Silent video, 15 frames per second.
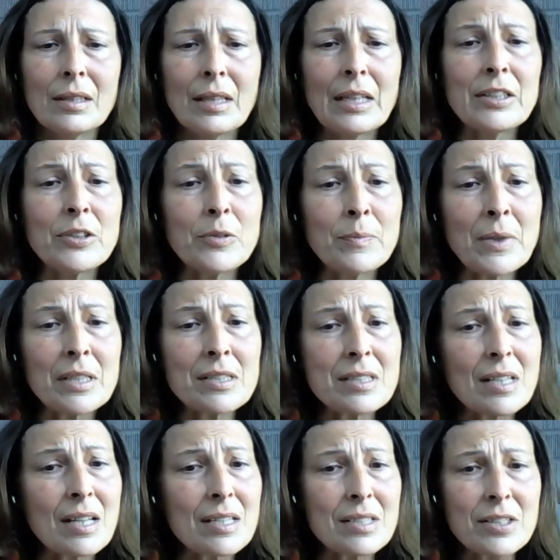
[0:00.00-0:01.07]
And you must
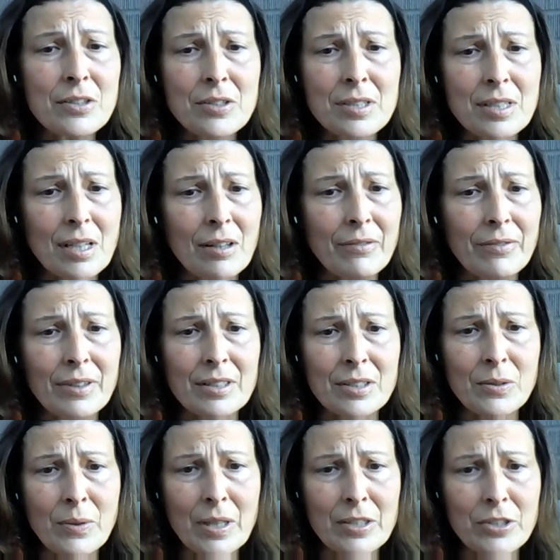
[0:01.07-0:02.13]
ask yourself this
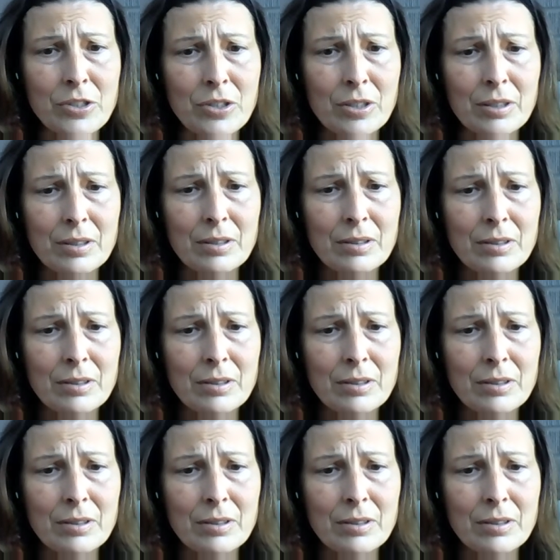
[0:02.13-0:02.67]
question.